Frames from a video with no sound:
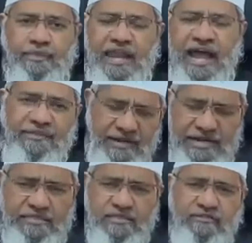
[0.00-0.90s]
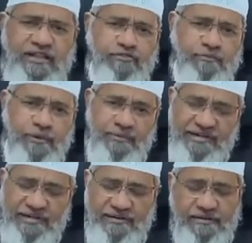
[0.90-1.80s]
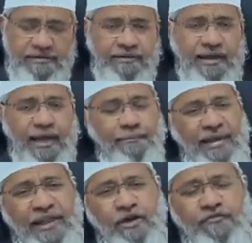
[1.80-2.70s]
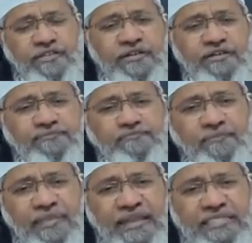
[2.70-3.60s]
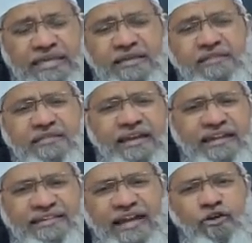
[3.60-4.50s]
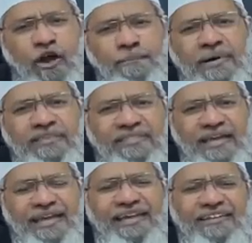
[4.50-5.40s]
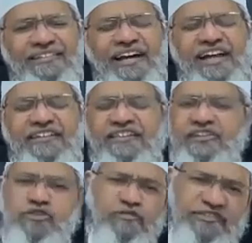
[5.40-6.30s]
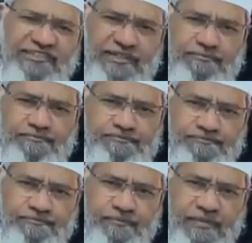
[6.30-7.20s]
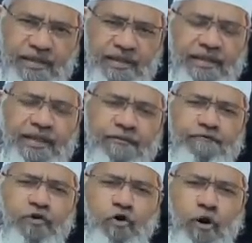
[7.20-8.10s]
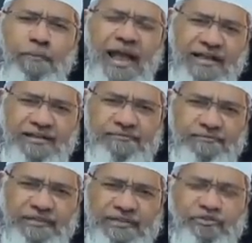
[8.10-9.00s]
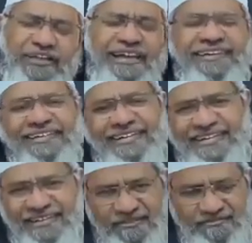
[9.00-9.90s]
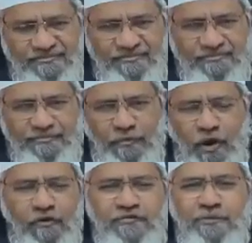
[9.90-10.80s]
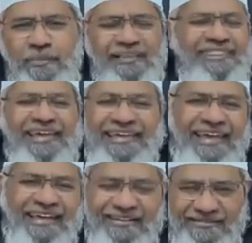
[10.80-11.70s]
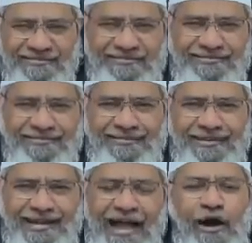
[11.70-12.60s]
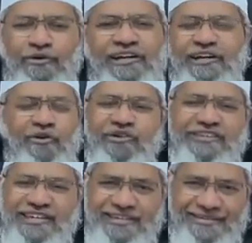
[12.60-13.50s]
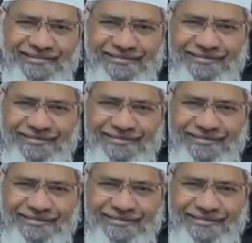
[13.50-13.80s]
There are other reasons why it's not permitted. Many of the things that is done on birthday, it is against the teaching of Islam. If you go back to the history of this birthday cake, how did it originate?